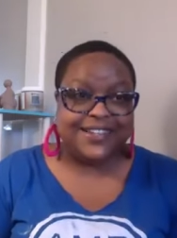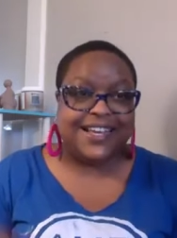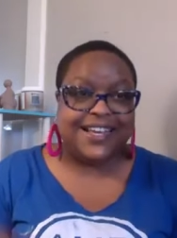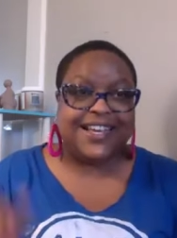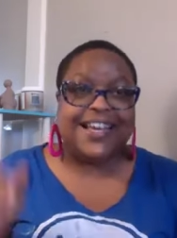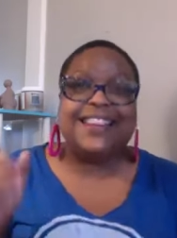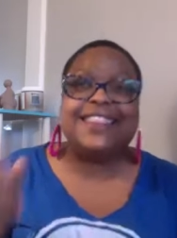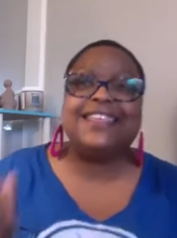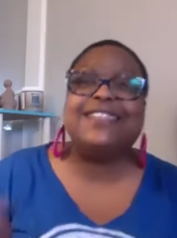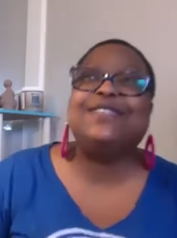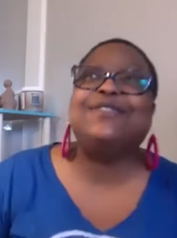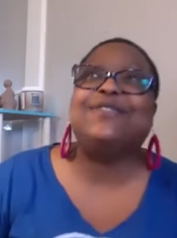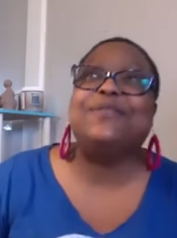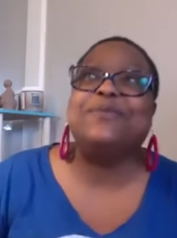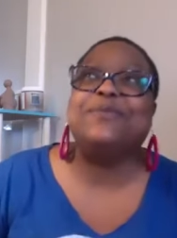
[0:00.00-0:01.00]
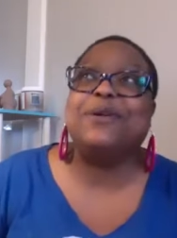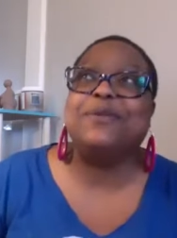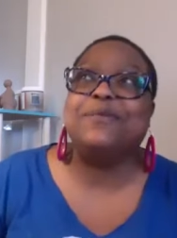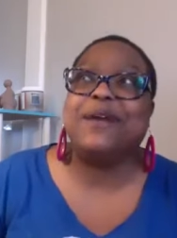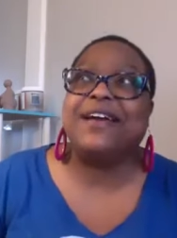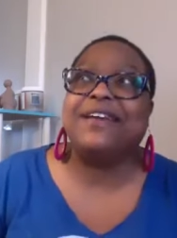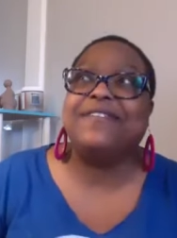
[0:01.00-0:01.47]
And I got this from one of
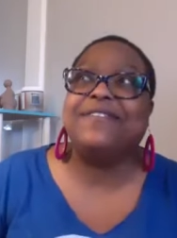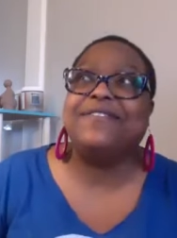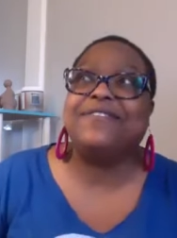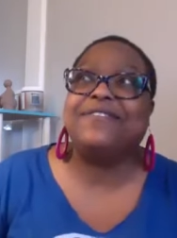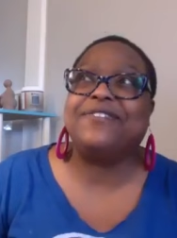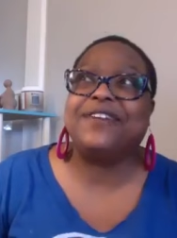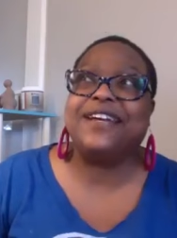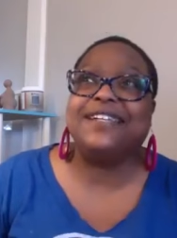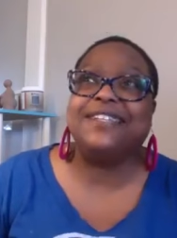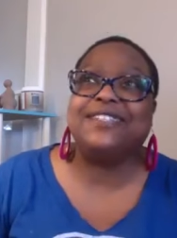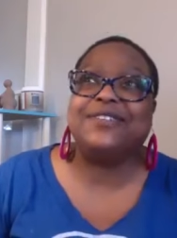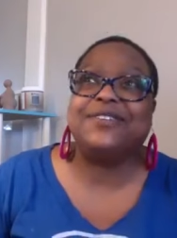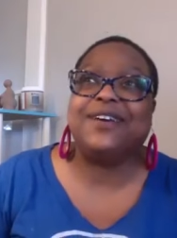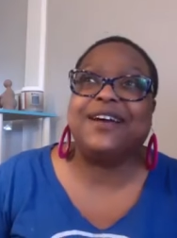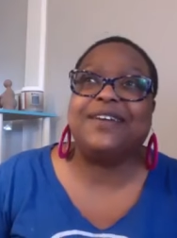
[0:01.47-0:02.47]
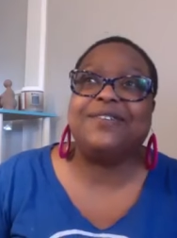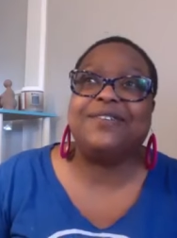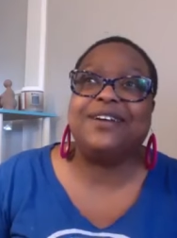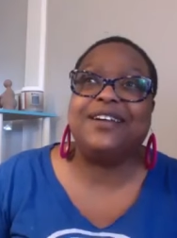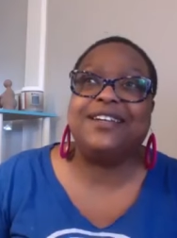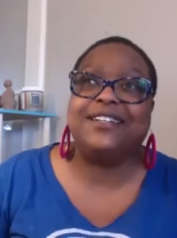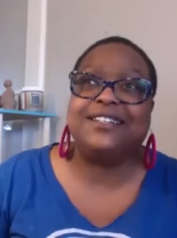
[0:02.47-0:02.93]
my friends who,
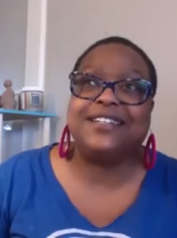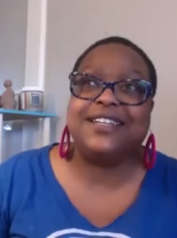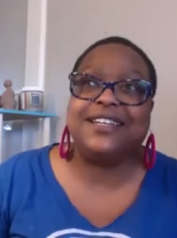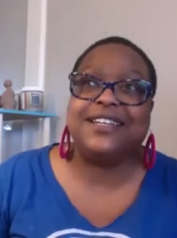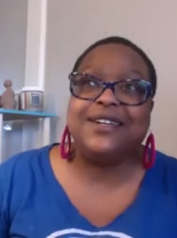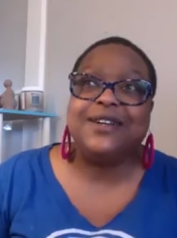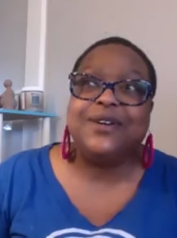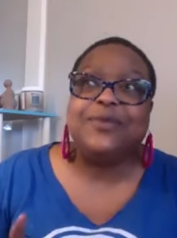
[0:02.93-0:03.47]
ironically,